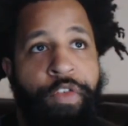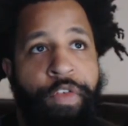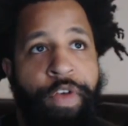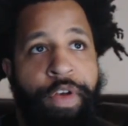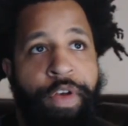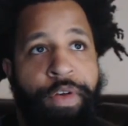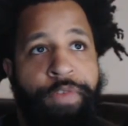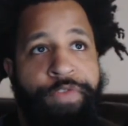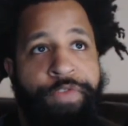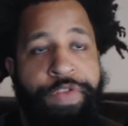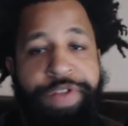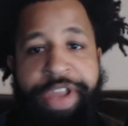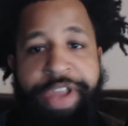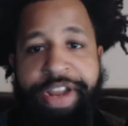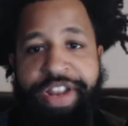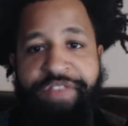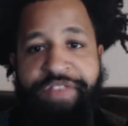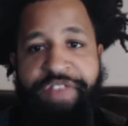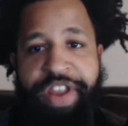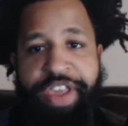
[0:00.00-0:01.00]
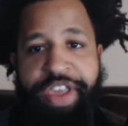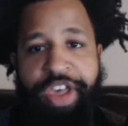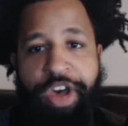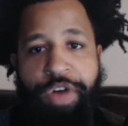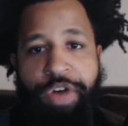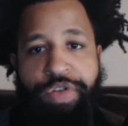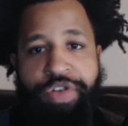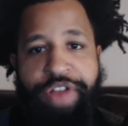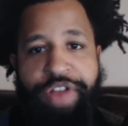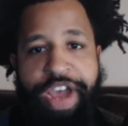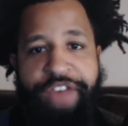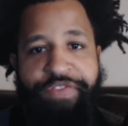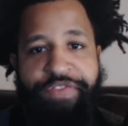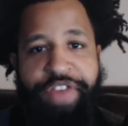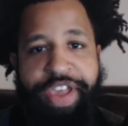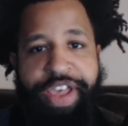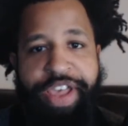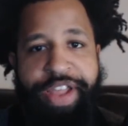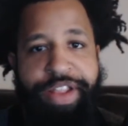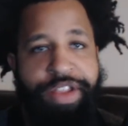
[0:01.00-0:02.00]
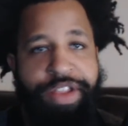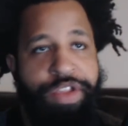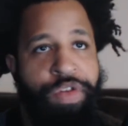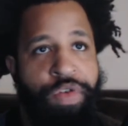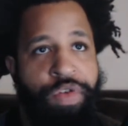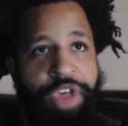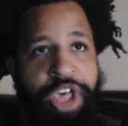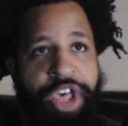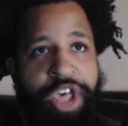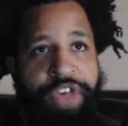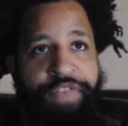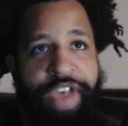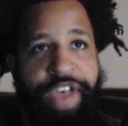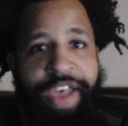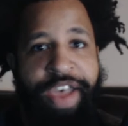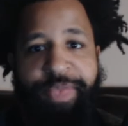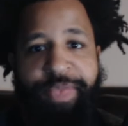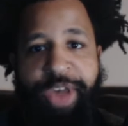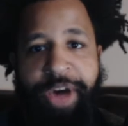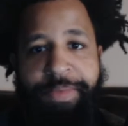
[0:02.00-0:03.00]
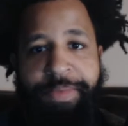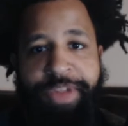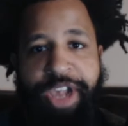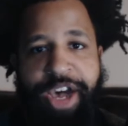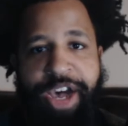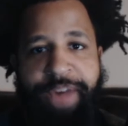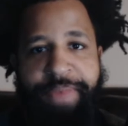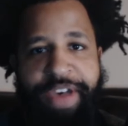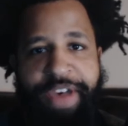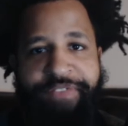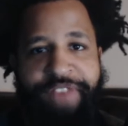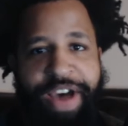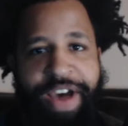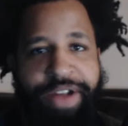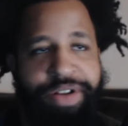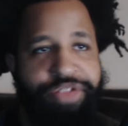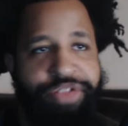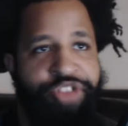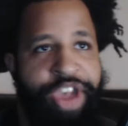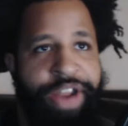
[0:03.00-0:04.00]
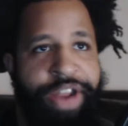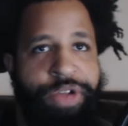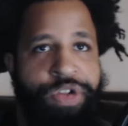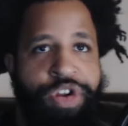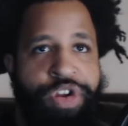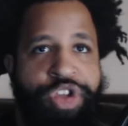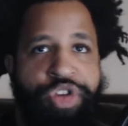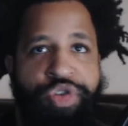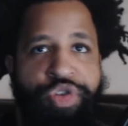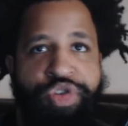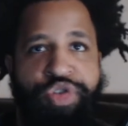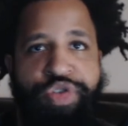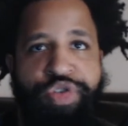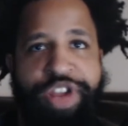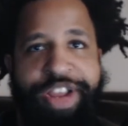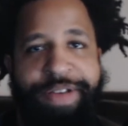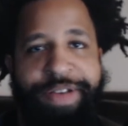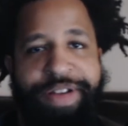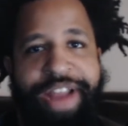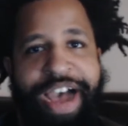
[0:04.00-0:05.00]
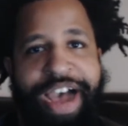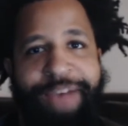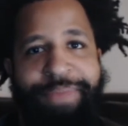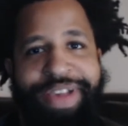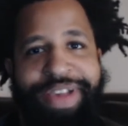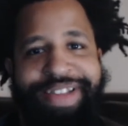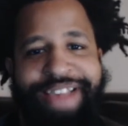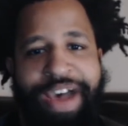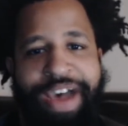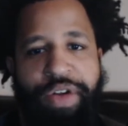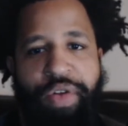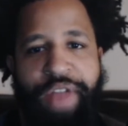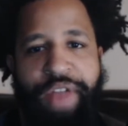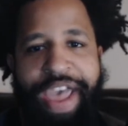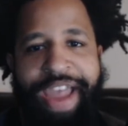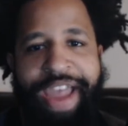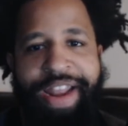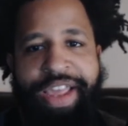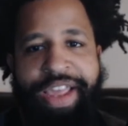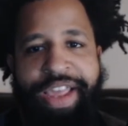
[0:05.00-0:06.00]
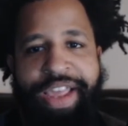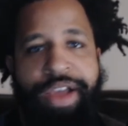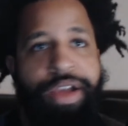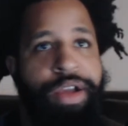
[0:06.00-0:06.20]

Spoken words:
If you dig the video, do not forget to give a thumbs up and follow the channel so that you do not miss out on any